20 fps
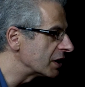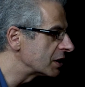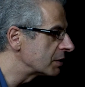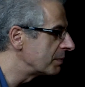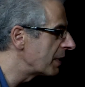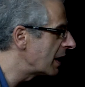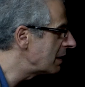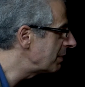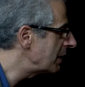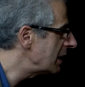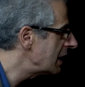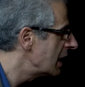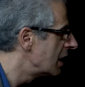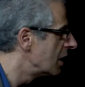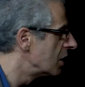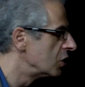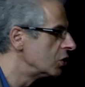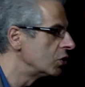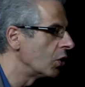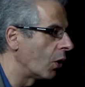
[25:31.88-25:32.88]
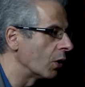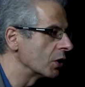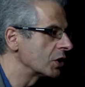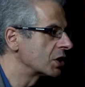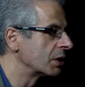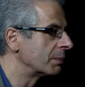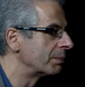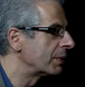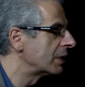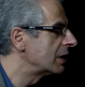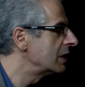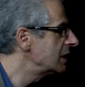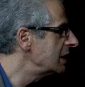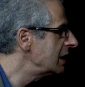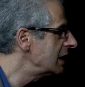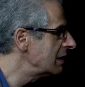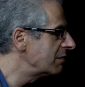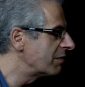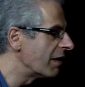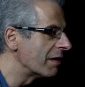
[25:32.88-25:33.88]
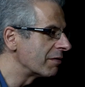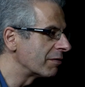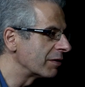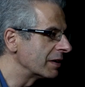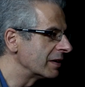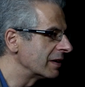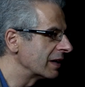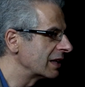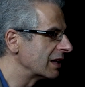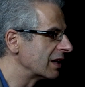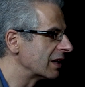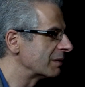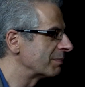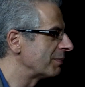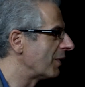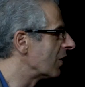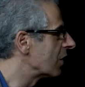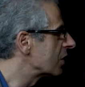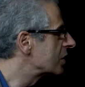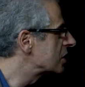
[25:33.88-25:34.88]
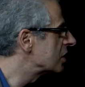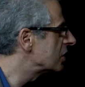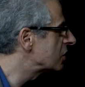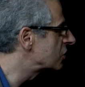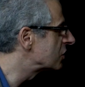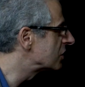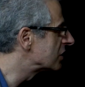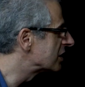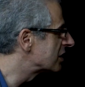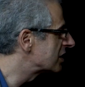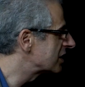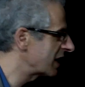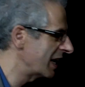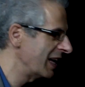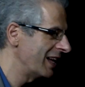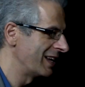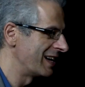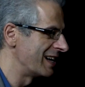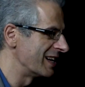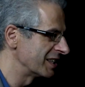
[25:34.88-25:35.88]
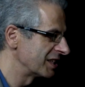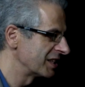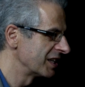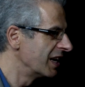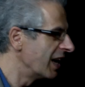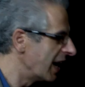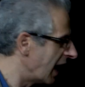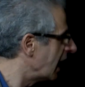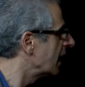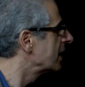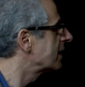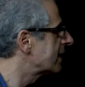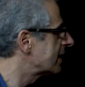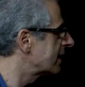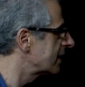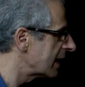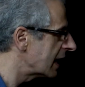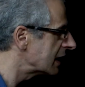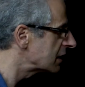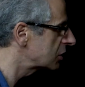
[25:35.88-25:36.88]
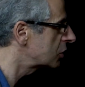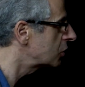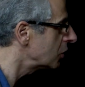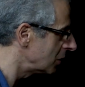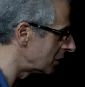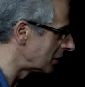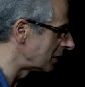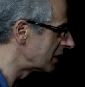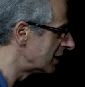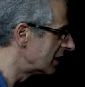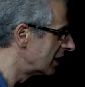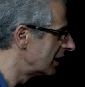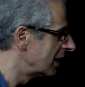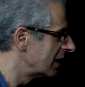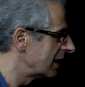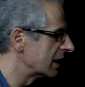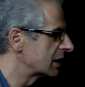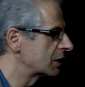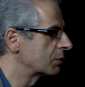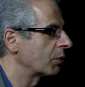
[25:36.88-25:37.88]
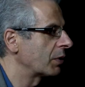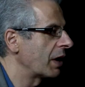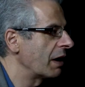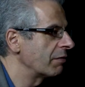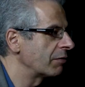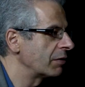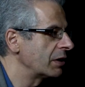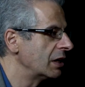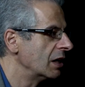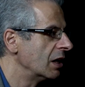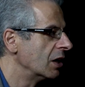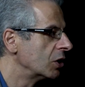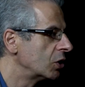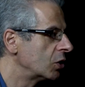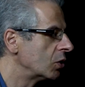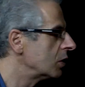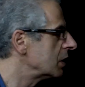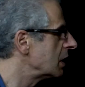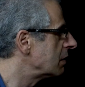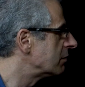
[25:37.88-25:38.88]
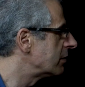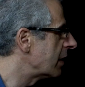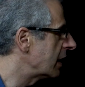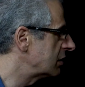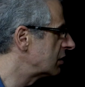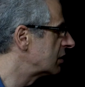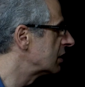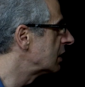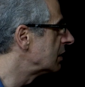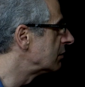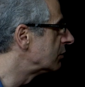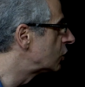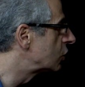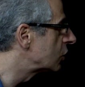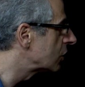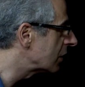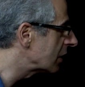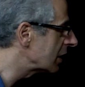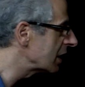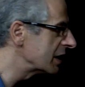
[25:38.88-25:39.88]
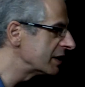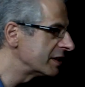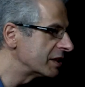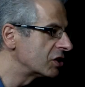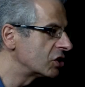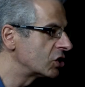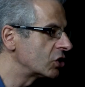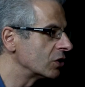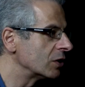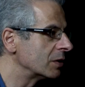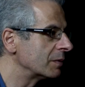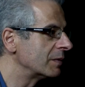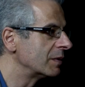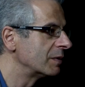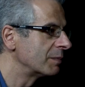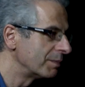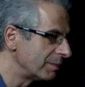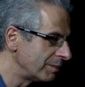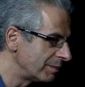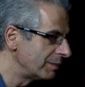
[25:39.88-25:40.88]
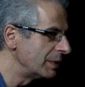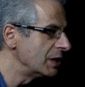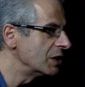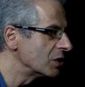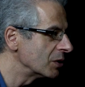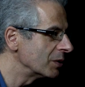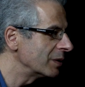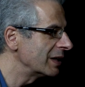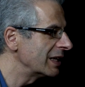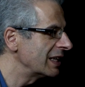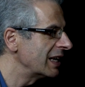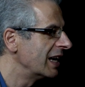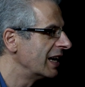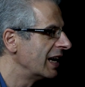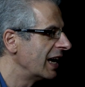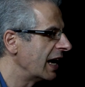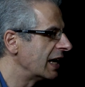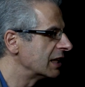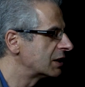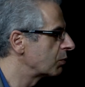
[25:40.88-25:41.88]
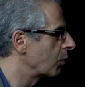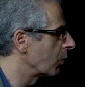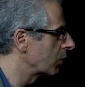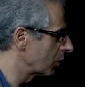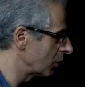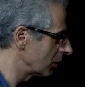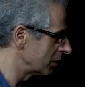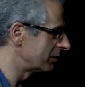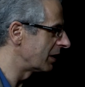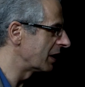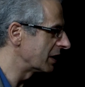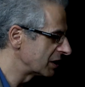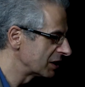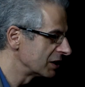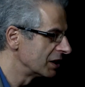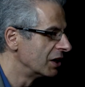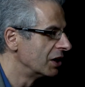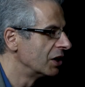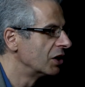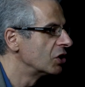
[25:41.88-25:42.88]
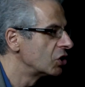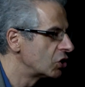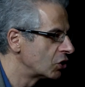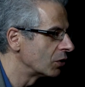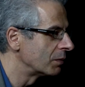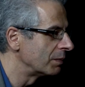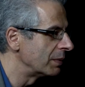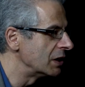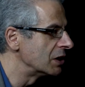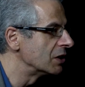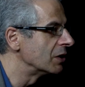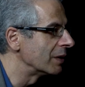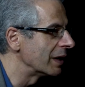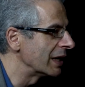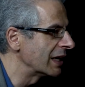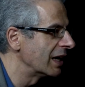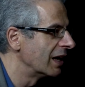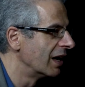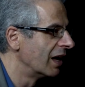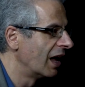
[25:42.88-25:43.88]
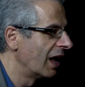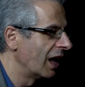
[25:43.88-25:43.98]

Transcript: us maybe not to believe everything that the politicians tell us, and that's good. That's what every good investigative journalist should be doing. It's what all of us should be doing.